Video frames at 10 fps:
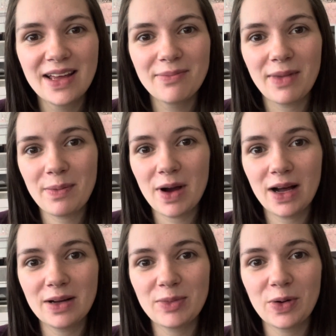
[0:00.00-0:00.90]
my
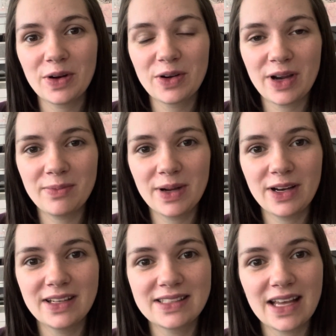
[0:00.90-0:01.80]
mom or
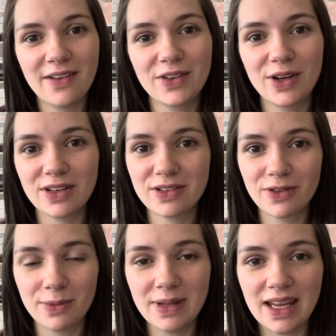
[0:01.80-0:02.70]
grandparents have cooked
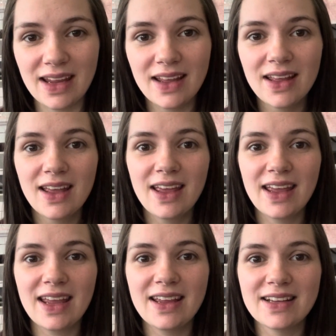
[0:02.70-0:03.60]
for me
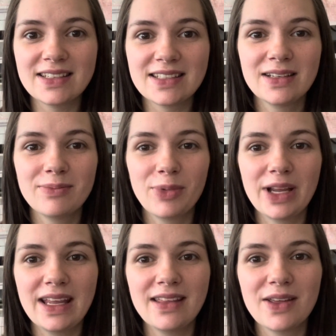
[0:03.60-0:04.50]
and
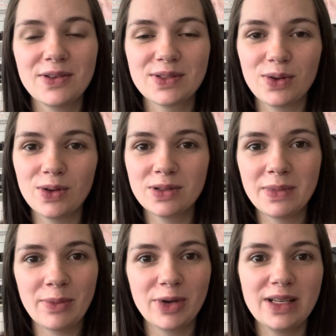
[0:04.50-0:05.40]
bringing those old
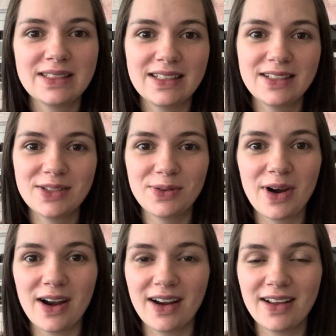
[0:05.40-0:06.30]
memories into
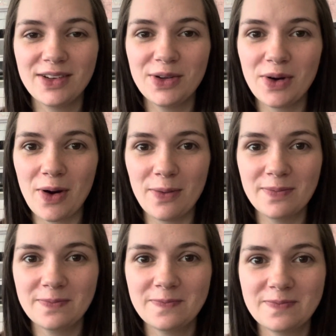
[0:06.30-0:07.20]
our new
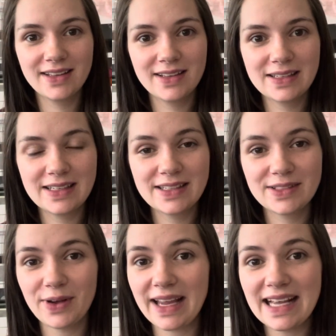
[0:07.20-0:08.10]
home.
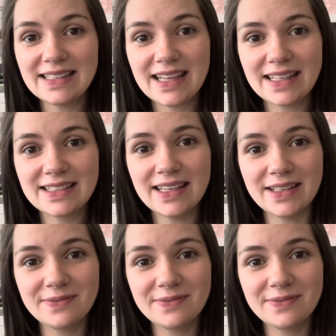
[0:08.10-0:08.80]
So I guess that's it.